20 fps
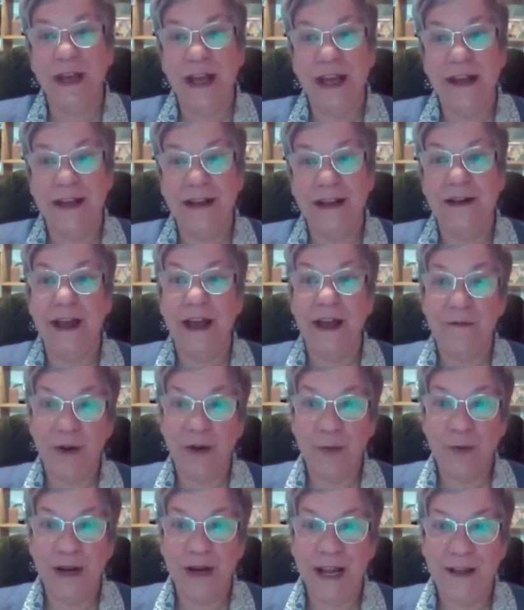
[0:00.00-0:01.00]
And then
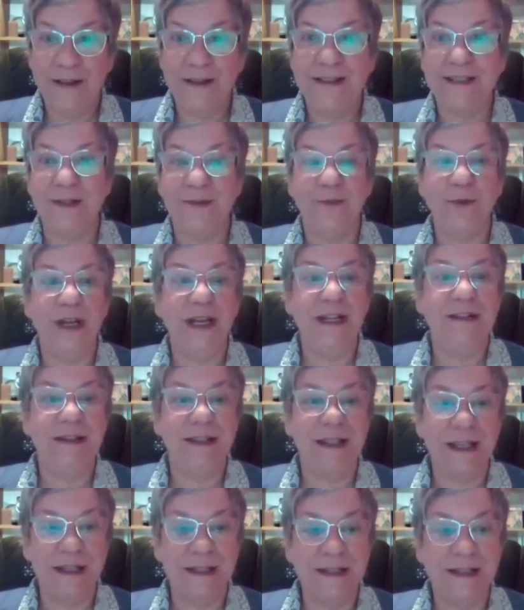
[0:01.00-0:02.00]
everyone else, to read
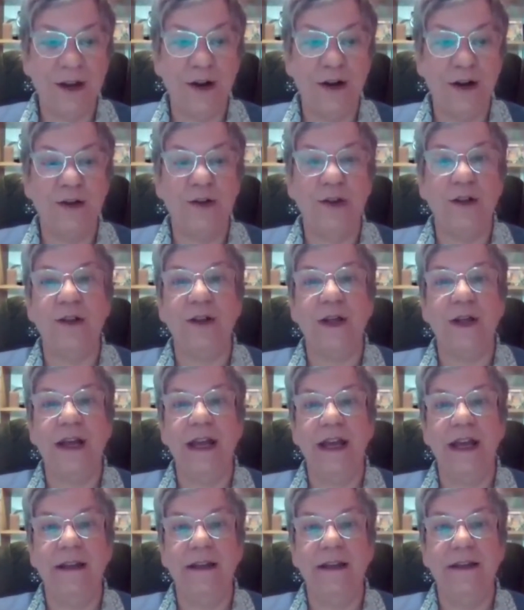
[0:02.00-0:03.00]
this article
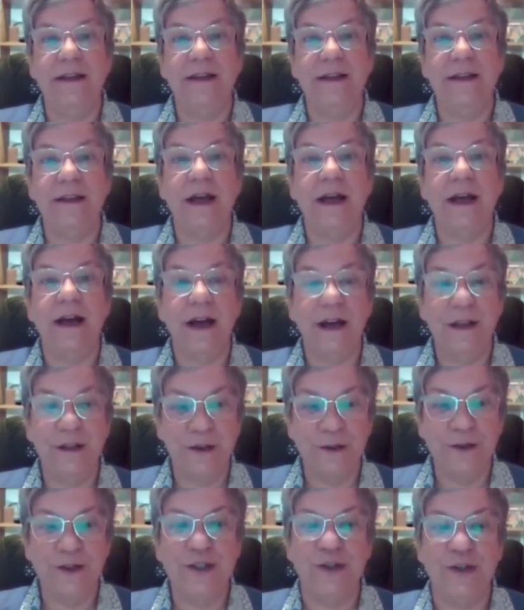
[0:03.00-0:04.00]
and
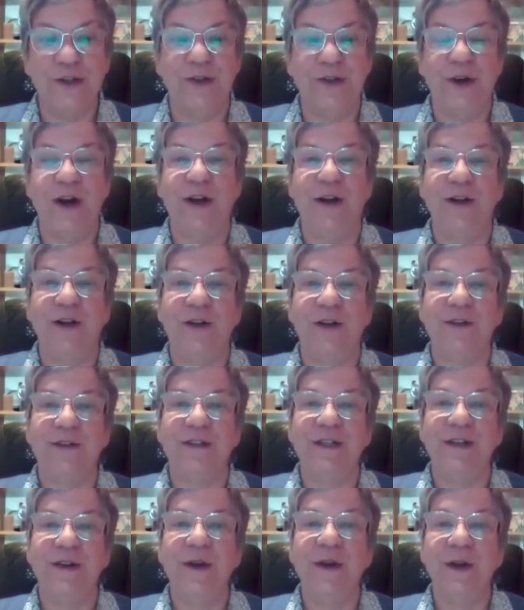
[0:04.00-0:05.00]
other journal
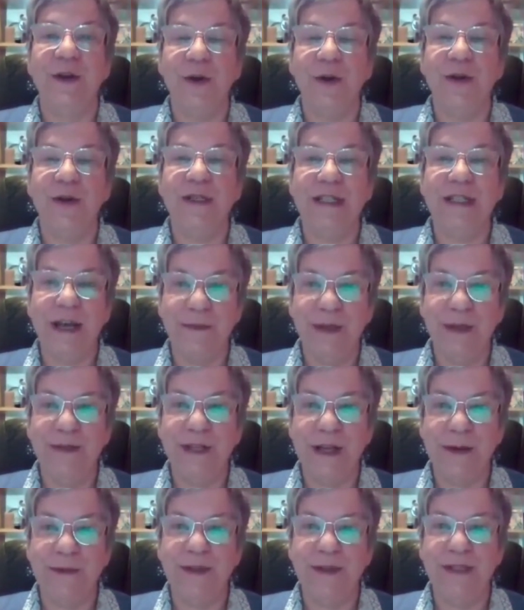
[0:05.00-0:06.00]
articles, you can go to
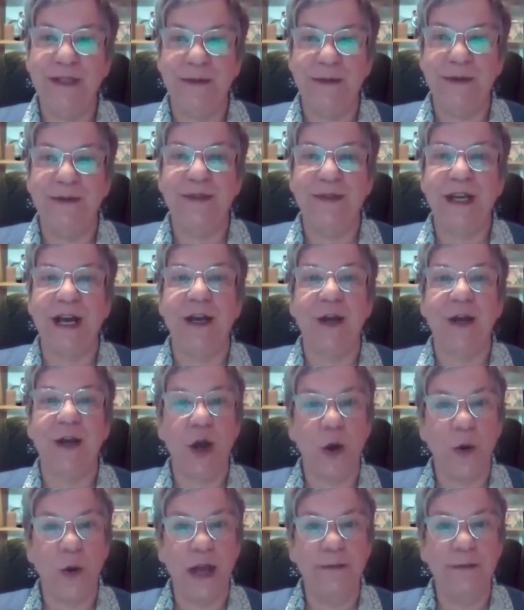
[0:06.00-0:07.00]

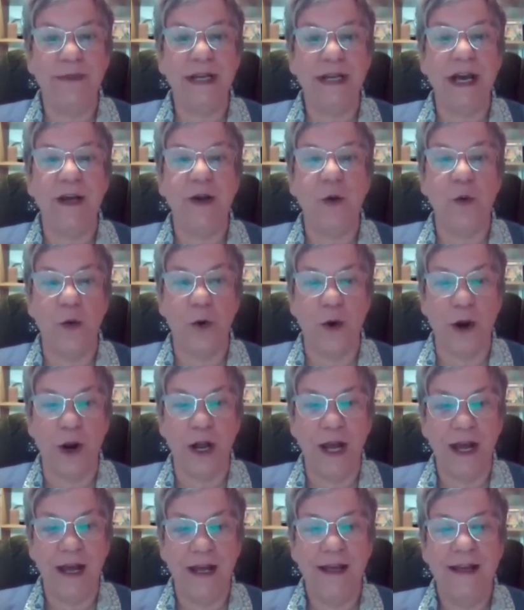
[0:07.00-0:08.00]

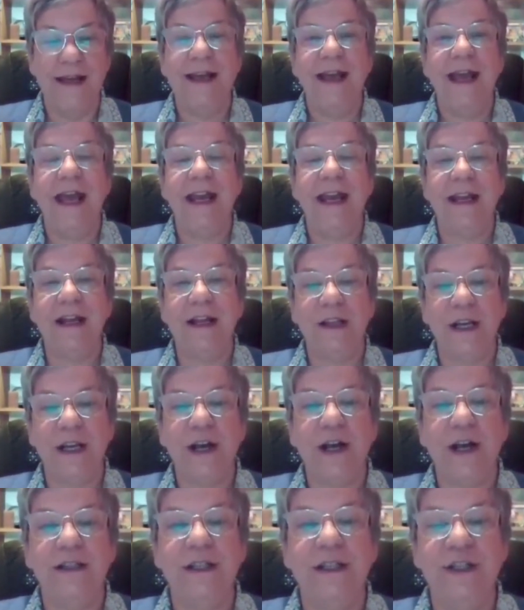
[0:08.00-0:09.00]
www.coabe.org and click
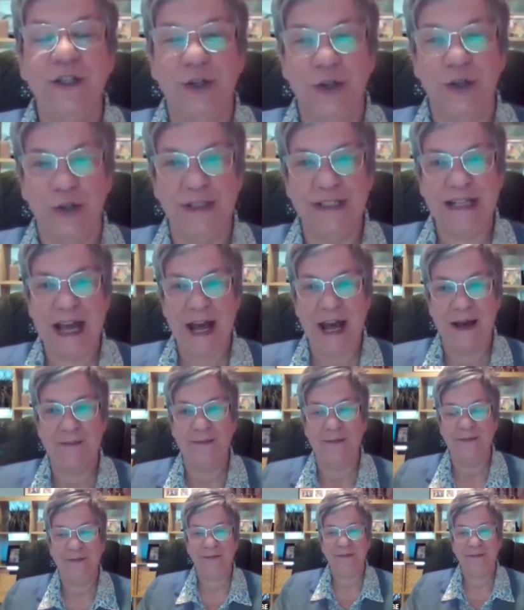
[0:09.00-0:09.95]
on the journal tab.